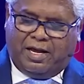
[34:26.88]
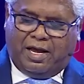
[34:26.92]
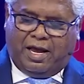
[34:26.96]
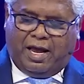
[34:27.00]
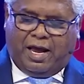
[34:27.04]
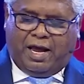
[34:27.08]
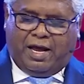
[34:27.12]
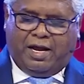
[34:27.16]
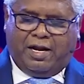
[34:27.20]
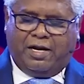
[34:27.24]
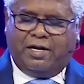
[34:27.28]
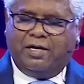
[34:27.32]

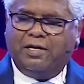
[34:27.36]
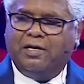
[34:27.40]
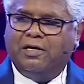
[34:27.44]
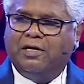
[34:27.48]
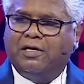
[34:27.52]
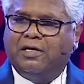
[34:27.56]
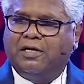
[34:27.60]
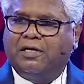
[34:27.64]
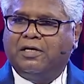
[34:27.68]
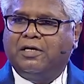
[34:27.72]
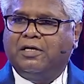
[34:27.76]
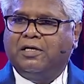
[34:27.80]
And
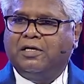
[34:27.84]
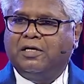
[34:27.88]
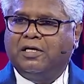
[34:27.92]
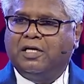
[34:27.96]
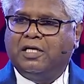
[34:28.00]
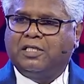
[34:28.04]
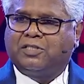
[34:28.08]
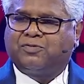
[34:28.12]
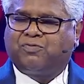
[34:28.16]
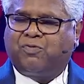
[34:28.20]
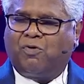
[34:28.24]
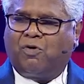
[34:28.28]
uh,
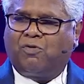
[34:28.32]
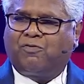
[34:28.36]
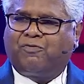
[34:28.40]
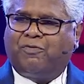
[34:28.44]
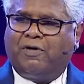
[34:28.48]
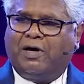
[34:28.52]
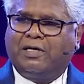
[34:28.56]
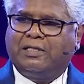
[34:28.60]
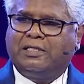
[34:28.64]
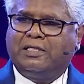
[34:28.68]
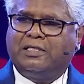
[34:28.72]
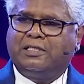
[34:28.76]
his
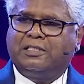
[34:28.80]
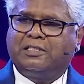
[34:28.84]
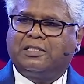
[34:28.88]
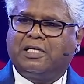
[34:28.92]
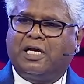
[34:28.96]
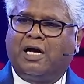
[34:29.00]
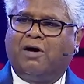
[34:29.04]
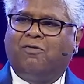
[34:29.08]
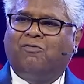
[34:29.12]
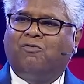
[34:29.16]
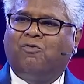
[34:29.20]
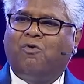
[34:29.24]
forefathers
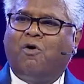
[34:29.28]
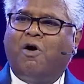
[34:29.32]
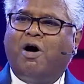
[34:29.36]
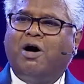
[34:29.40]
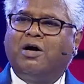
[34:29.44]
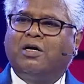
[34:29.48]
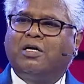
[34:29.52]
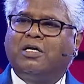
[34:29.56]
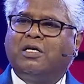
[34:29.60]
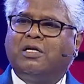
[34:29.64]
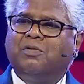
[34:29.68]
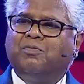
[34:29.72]
have
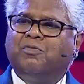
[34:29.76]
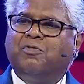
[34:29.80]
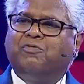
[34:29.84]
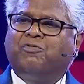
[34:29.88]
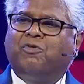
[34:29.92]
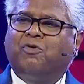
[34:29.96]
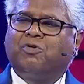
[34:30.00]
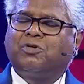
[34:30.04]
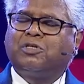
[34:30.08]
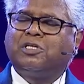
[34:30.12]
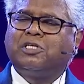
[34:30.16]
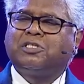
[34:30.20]
walked
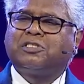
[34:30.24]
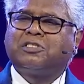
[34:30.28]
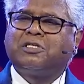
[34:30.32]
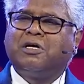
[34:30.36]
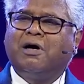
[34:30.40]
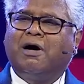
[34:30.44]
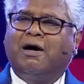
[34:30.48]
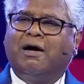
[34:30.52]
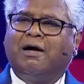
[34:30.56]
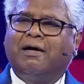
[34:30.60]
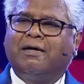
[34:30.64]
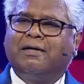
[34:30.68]
before this
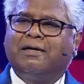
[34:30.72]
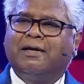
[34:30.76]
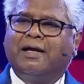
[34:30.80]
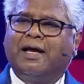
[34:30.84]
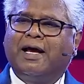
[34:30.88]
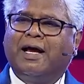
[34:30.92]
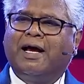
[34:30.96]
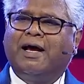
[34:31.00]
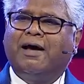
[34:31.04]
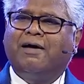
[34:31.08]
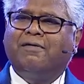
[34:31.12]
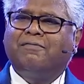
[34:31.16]
God,
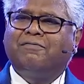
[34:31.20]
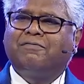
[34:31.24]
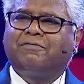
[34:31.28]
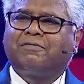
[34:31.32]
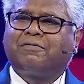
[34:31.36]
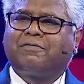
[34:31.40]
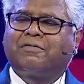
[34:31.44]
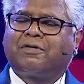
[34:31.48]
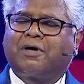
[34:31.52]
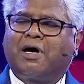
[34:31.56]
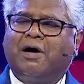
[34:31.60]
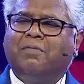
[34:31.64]
have
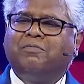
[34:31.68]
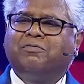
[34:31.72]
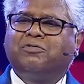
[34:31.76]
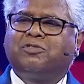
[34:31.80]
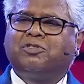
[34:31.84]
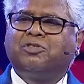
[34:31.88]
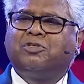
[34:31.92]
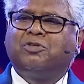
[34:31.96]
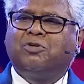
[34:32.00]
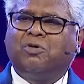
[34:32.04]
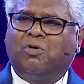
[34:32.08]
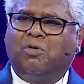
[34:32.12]
come
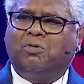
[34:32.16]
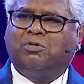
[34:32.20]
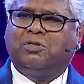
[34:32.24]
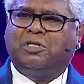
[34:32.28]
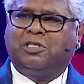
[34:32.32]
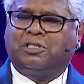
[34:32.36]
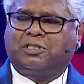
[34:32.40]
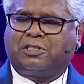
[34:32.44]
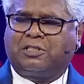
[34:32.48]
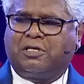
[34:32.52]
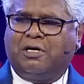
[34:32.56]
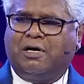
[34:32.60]
to know
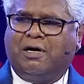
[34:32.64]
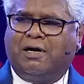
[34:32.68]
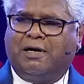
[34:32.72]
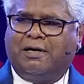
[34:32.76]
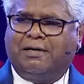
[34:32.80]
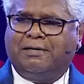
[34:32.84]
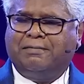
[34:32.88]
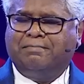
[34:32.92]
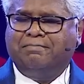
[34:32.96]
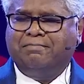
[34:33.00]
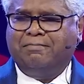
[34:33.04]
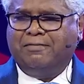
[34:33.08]
this
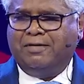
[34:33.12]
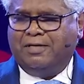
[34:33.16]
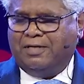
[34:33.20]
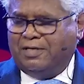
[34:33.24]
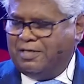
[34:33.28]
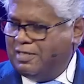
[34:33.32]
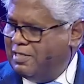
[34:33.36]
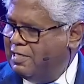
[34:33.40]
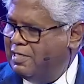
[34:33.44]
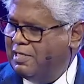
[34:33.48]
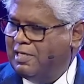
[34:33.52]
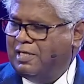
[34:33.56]
God.
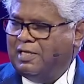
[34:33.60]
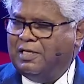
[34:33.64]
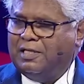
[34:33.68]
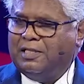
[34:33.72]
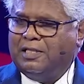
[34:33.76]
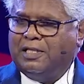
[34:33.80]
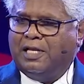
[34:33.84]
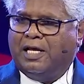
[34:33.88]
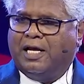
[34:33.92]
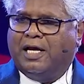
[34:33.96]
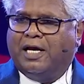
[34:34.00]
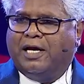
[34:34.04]

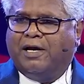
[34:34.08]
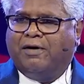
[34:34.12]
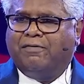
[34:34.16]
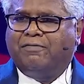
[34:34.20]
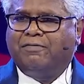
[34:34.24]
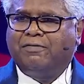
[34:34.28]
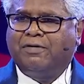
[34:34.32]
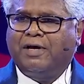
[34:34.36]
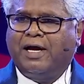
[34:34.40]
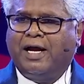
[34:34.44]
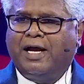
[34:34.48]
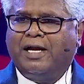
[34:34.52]
They
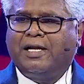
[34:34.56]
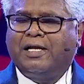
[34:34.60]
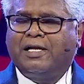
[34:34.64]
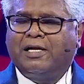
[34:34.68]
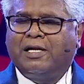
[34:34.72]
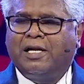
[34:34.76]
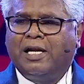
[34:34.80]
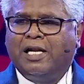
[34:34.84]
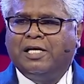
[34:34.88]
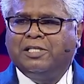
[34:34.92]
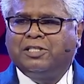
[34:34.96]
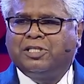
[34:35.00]
have had a
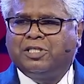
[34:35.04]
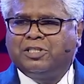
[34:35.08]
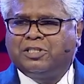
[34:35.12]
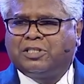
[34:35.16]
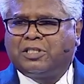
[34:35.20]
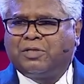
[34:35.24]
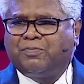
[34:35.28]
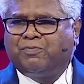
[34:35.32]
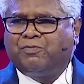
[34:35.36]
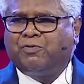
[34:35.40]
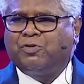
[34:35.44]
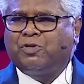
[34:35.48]

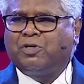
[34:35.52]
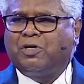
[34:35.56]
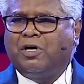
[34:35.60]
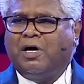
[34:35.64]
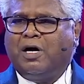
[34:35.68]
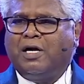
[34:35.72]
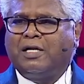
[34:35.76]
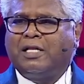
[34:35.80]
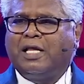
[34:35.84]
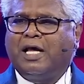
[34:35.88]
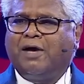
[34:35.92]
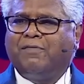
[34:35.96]
relationship with
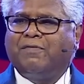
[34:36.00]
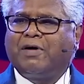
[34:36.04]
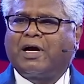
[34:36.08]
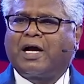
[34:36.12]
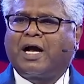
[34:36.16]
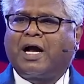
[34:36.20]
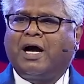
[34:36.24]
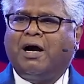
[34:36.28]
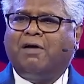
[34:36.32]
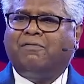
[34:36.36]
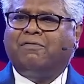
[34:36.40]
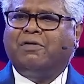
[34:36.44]
God. They have a
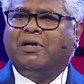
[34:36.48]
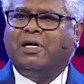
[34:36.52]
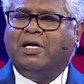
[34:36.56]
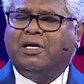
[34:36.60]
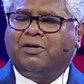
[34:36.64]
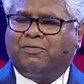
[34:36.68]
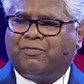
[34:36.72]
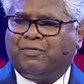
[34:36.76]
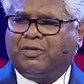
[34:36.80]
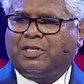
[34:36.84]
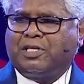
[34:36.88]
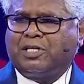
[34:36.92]

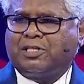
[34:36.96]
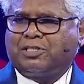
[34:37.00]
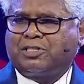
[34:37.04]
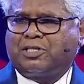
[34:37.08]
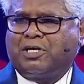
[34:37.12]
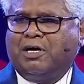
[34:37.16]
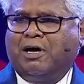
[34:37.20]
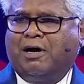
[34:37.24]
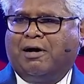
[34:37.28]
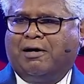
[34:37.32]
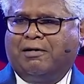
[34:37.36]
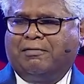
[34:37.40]
covenant with this
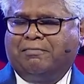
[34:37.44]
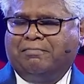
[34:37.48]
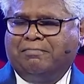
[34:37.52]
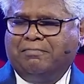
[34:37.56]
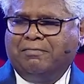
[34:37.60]
God.